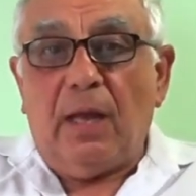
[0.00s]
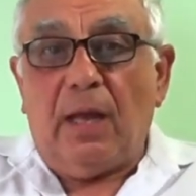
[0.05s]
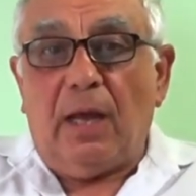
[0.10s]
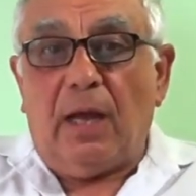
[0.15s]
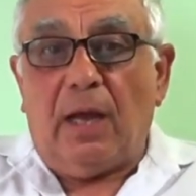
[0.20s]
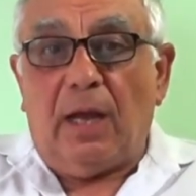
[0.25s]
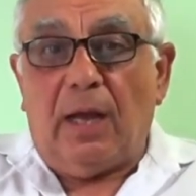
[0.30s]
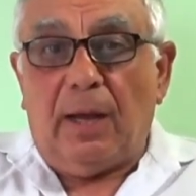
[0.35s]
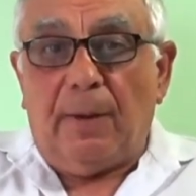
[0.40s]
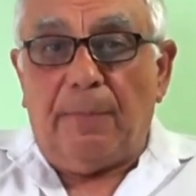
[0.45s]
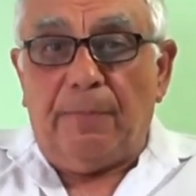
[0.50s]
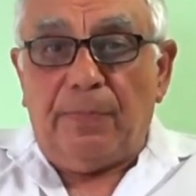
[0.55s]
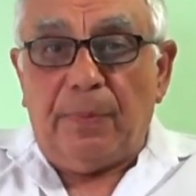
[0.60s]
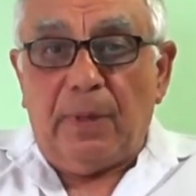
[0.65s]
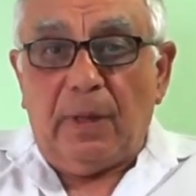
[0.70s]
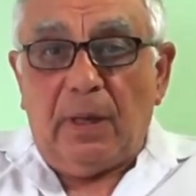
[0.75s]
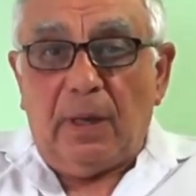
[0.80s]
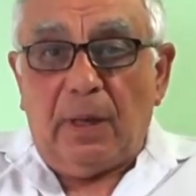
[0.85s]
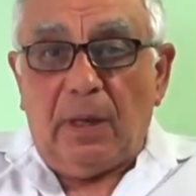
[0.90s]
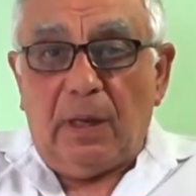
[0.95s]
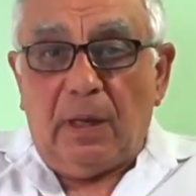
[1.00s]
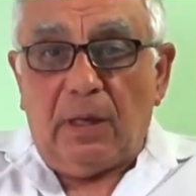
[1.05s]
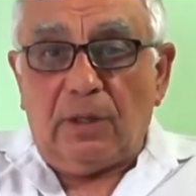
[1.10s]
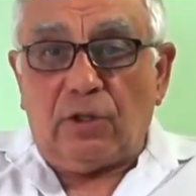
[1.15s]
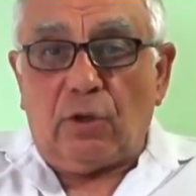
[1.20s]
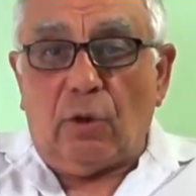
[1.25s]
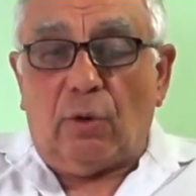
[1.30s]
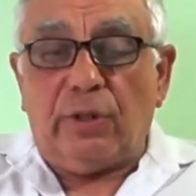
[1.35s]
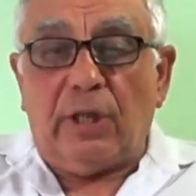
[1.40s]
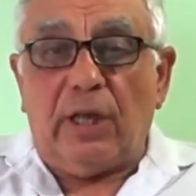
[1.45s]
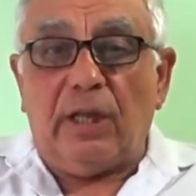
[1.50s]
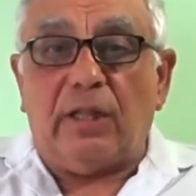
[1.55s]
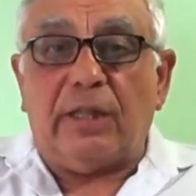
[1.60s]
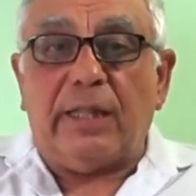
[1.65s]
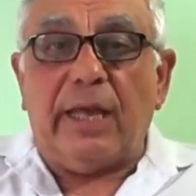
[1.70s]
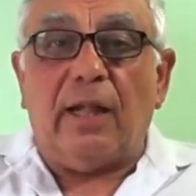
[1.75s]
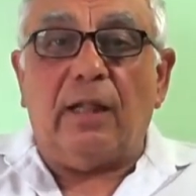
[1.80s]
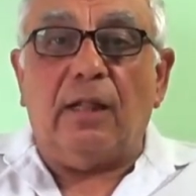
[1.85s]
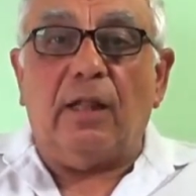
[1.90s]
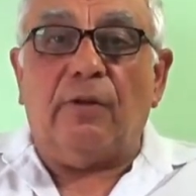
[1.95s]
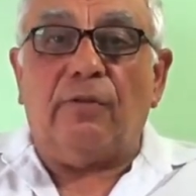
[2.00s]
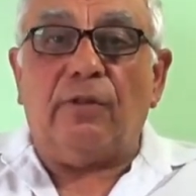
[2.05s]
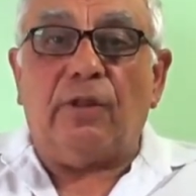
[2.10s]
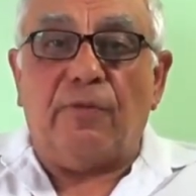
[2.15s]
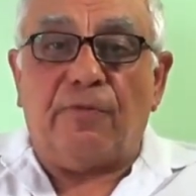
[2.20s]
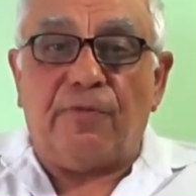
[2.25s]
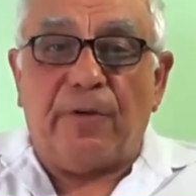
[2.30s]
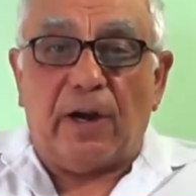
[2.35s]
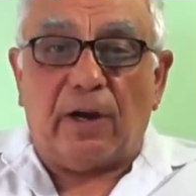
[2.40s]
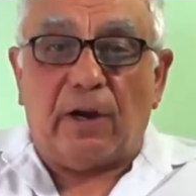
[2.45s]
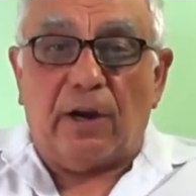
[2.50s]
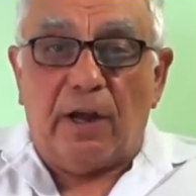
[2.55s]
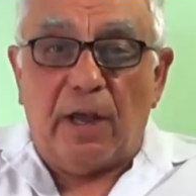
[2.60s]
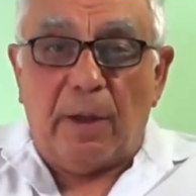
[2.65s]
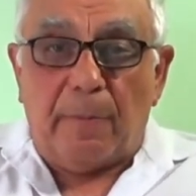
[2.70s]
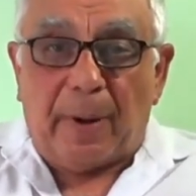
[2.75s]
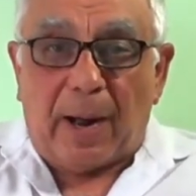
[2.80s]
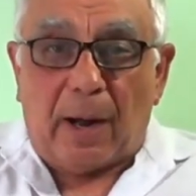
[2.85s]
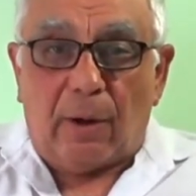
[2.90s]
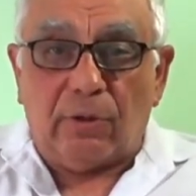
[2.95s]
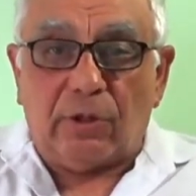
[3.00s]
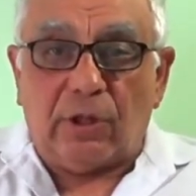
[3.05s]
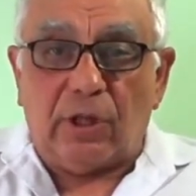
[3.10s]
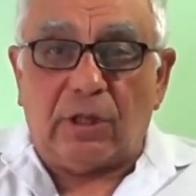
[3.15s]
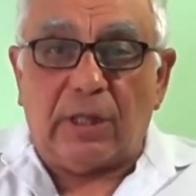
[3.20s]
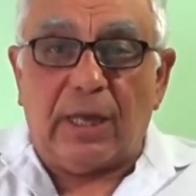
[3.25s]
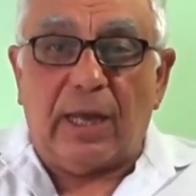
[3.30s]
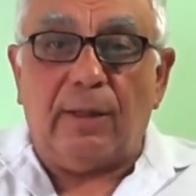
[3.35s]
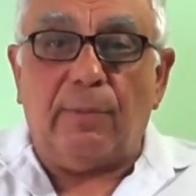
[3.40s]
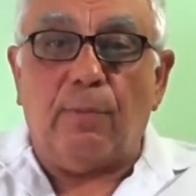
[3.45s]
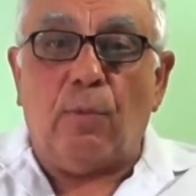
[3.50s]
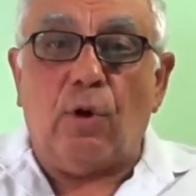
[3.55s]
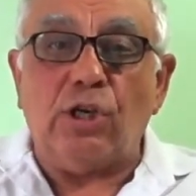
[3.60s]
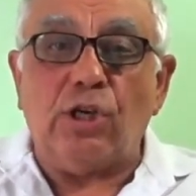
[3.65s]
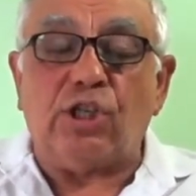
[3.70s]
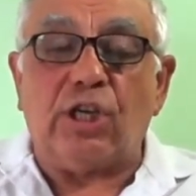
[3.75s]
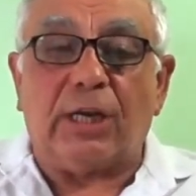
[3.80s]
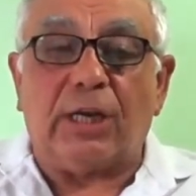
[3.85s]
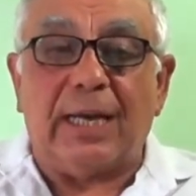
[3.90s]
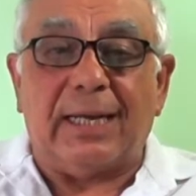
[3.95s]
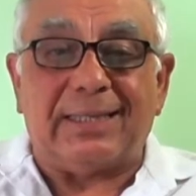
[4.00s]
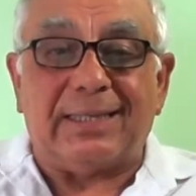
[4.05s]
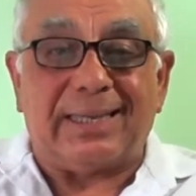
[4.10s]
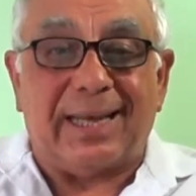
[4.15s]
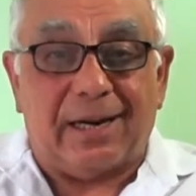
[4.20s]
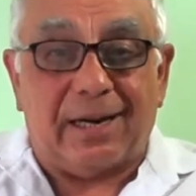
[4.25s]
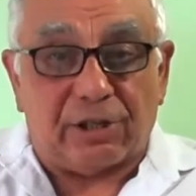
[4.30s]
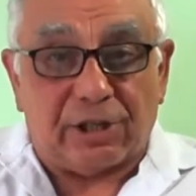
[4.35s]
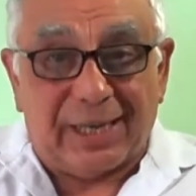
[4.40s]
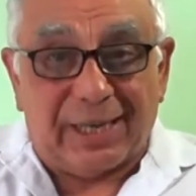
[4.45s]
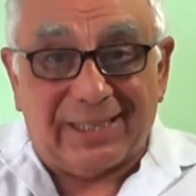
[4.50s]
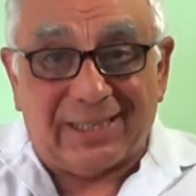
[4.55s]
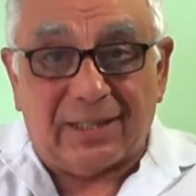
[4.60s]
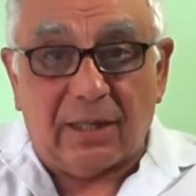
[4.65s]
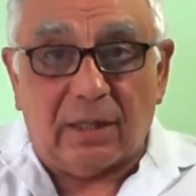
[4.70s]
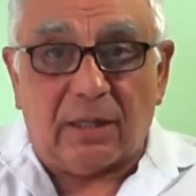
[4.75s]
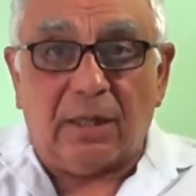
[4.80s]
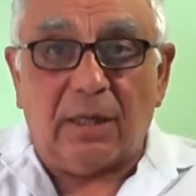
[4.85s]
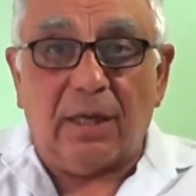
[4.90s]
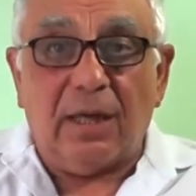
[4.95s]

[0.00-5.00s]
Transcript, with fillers: Uh, uh, so they tell the Pharaoh about it, and Moshe gets arrested.